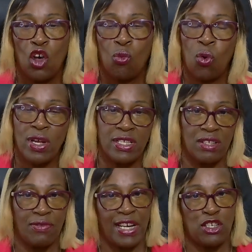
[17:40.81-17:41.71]
What is the
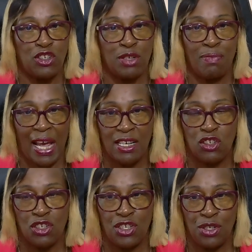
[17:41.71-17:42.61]
registered
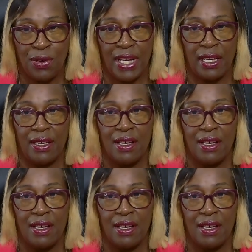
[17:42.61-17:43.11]
manager doing